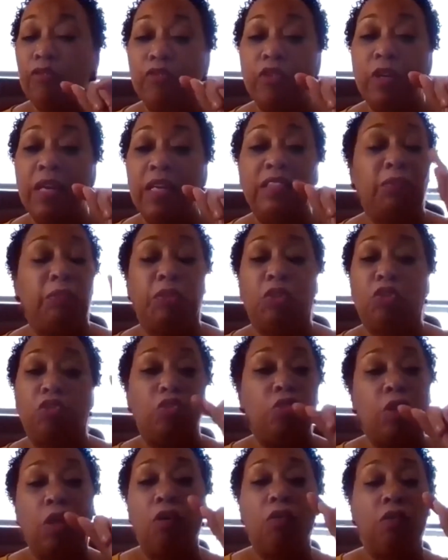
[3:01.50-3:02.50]
friends, but
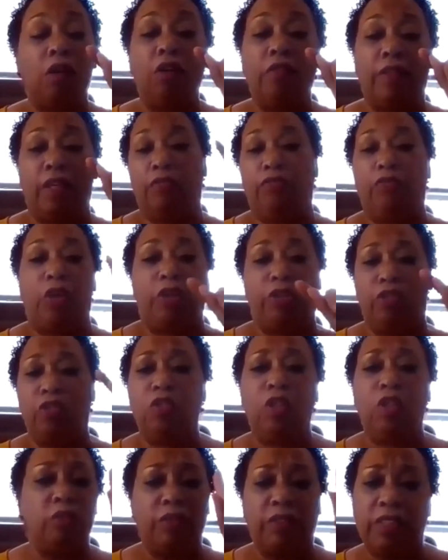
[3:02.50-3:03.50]
you don't go that far. You
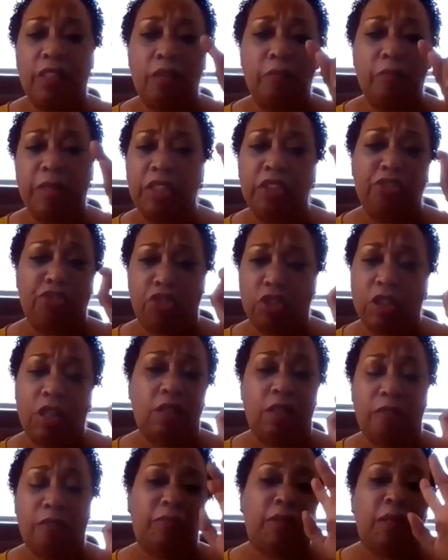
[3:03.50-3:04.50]
don't tell me to shut
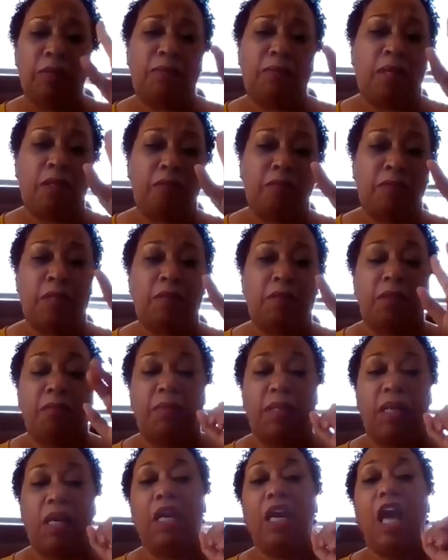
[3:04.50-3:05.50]
up, blah, blah, blah, blah,
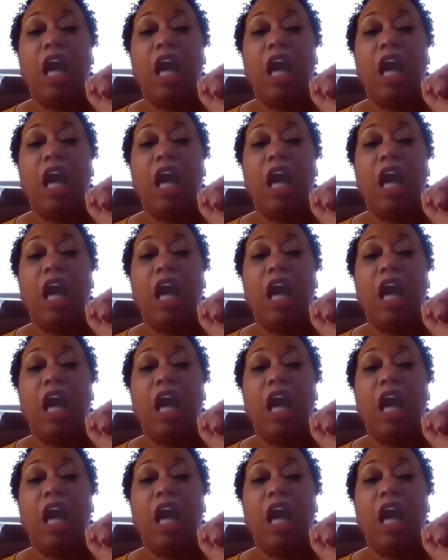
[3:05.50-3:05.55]
blah.